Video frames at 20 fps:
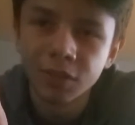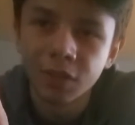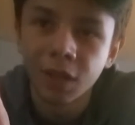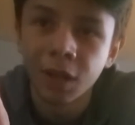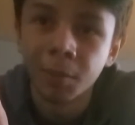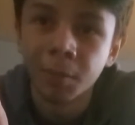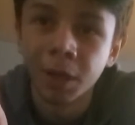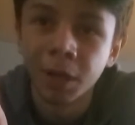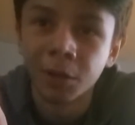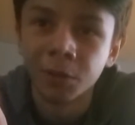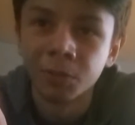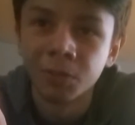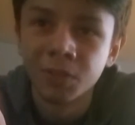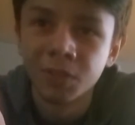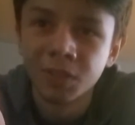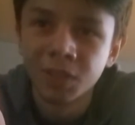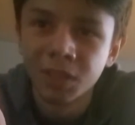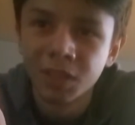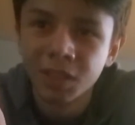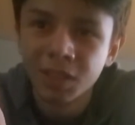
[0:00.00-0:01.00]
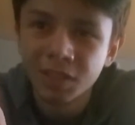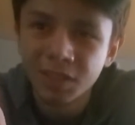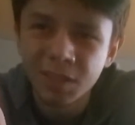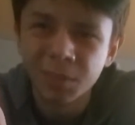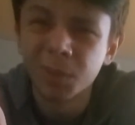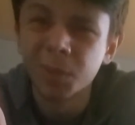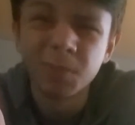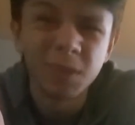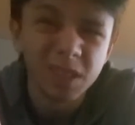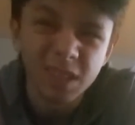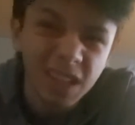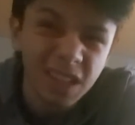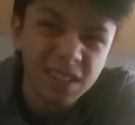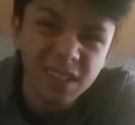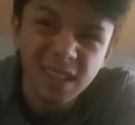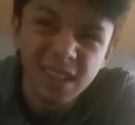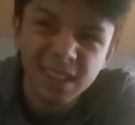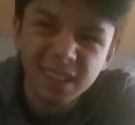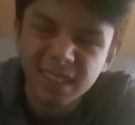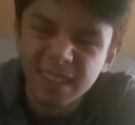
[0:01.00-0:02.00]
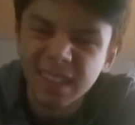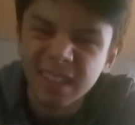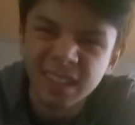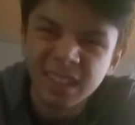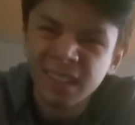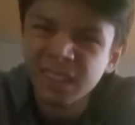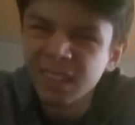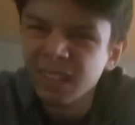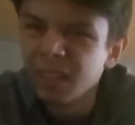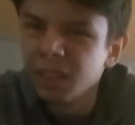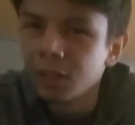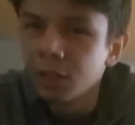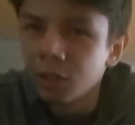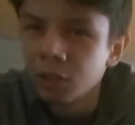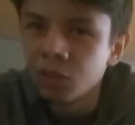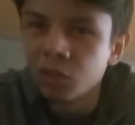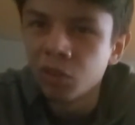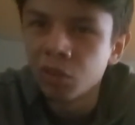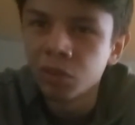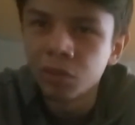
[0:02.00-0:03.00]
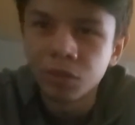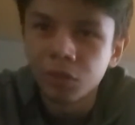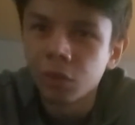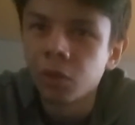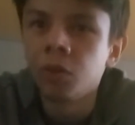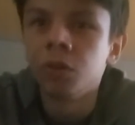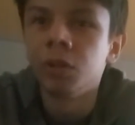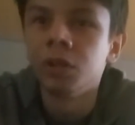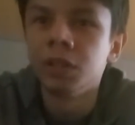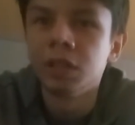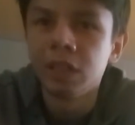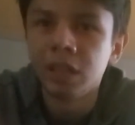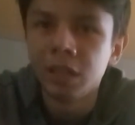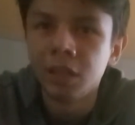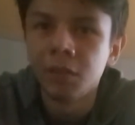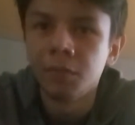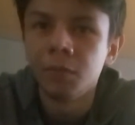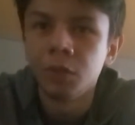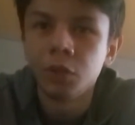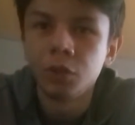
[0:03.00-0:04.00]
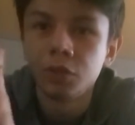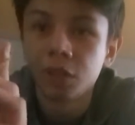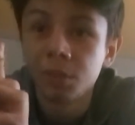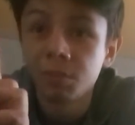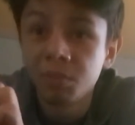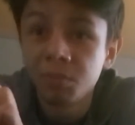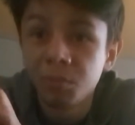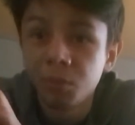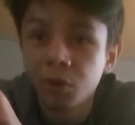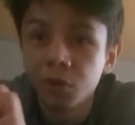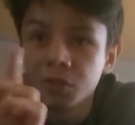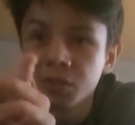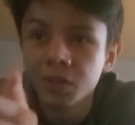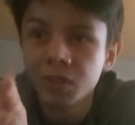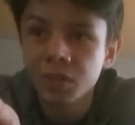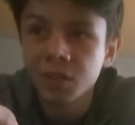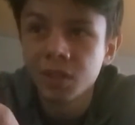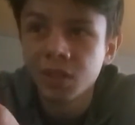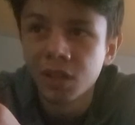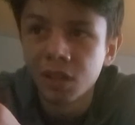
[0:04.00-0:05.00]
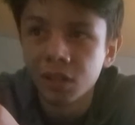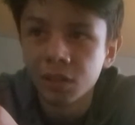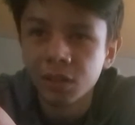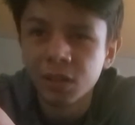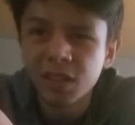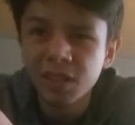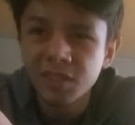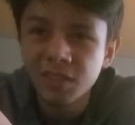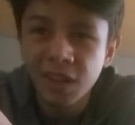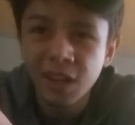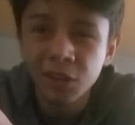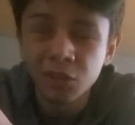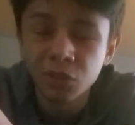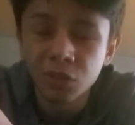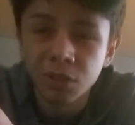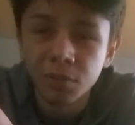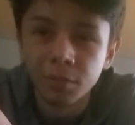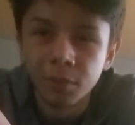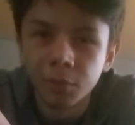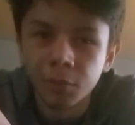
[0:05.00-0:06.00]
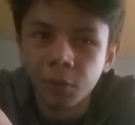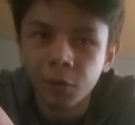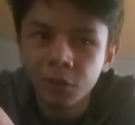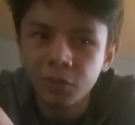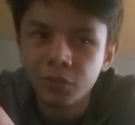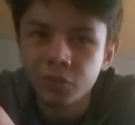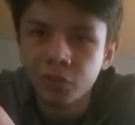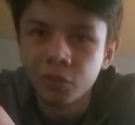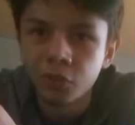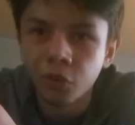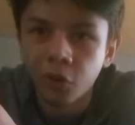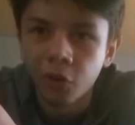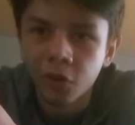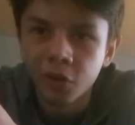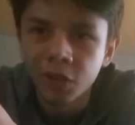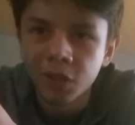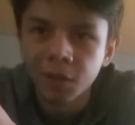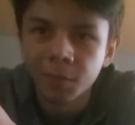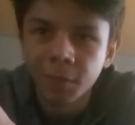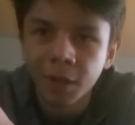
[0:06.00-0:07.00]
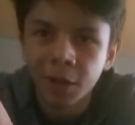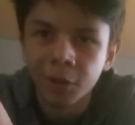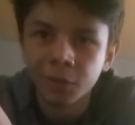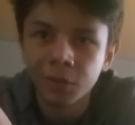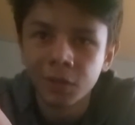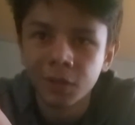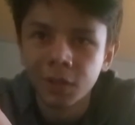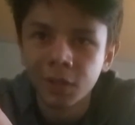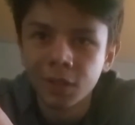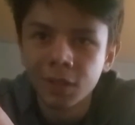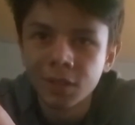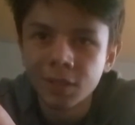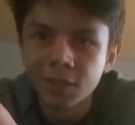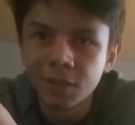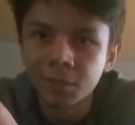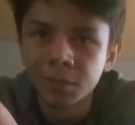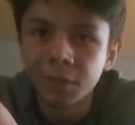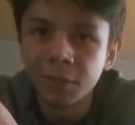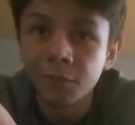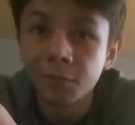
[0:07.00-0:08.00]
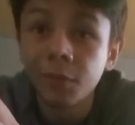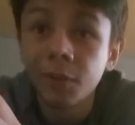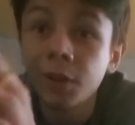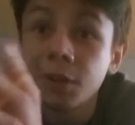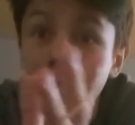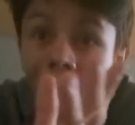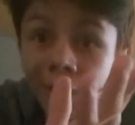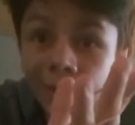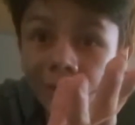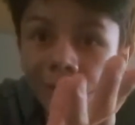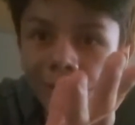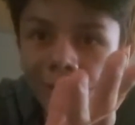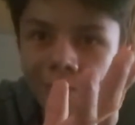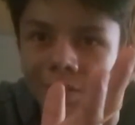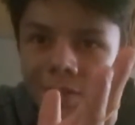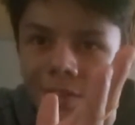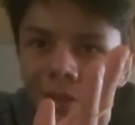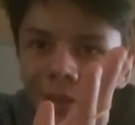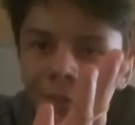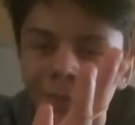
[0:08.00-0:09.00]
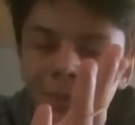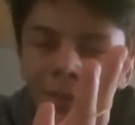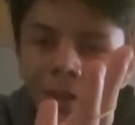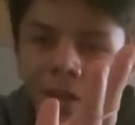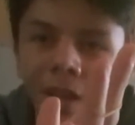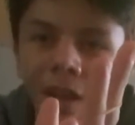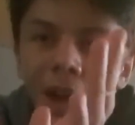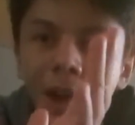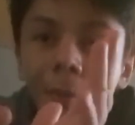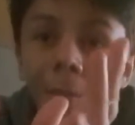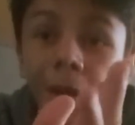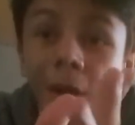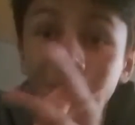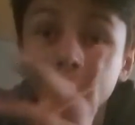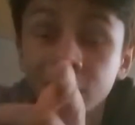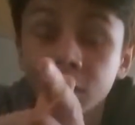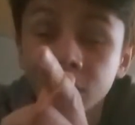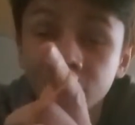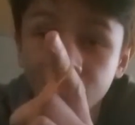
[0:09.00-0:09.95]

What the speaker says: about some of the mistakes I did during the video taking process, let's actually move on to talking about some of the theoretical stuff about